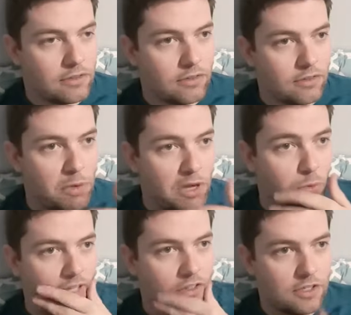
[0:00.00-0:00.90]
a better
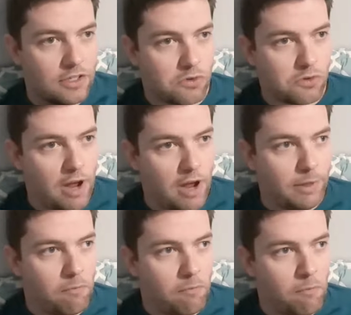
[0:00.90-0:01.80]
way to describe it.
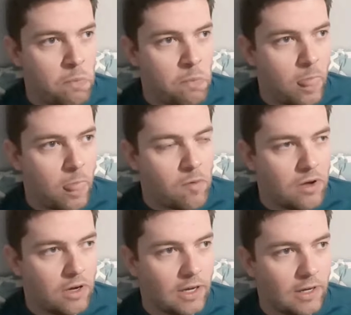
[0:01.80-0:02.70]

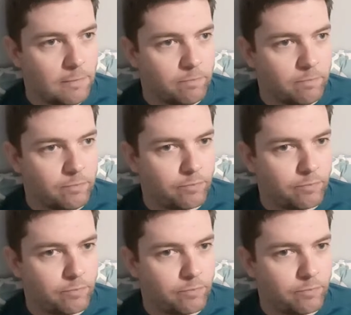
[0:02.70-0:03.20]
Um,